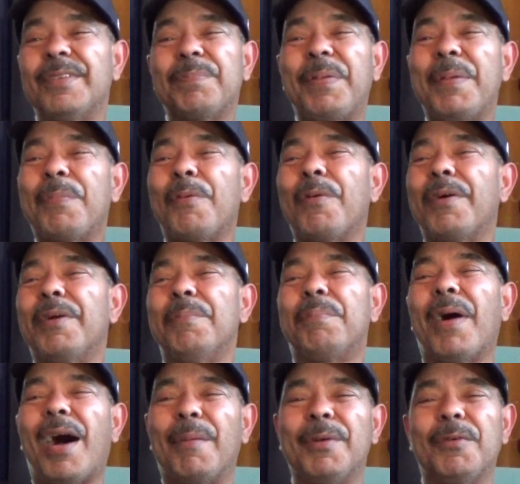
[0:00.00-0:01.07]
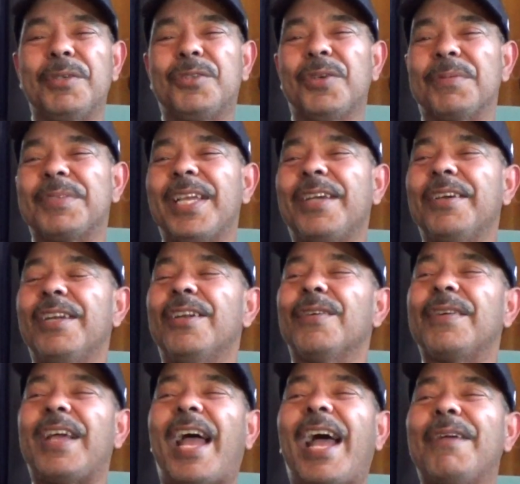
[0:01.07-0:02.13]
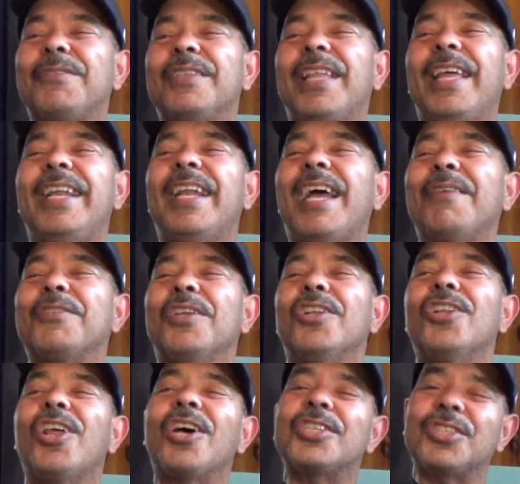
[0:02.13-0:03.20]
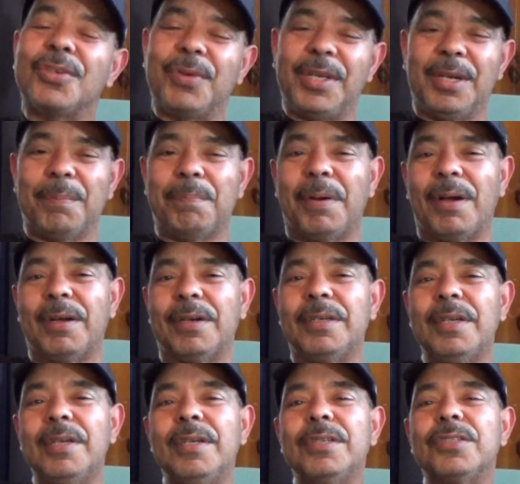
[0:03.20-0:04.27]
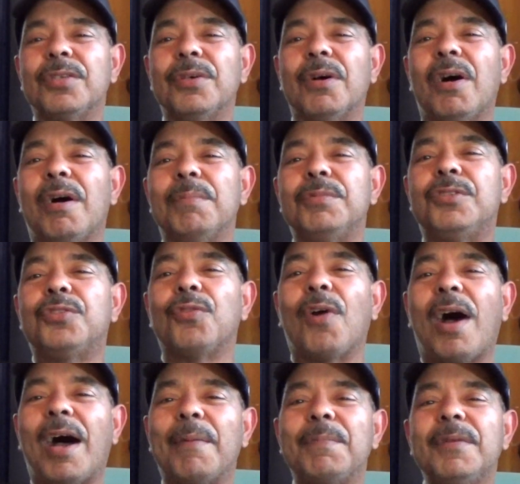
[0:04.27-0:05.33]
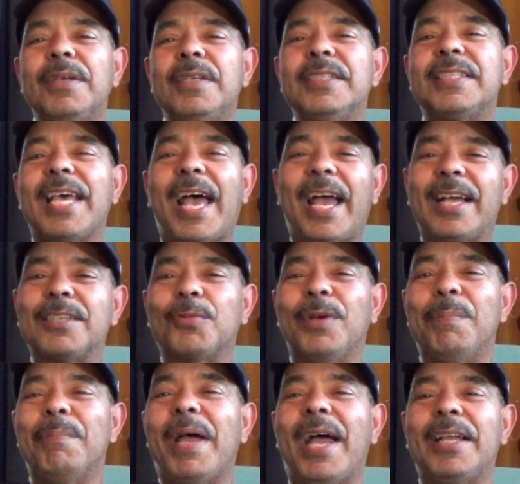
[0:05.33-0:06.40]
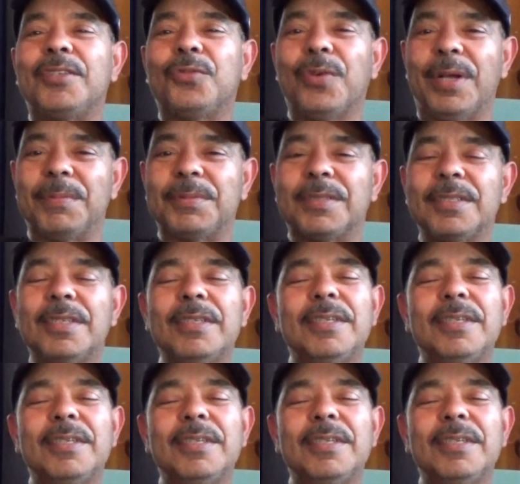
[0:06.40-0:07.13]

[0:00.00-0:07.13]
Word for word: people weren't bombing with drips. They couldn't have. They didn't have the luxury to burn, to drop tags with mad drips.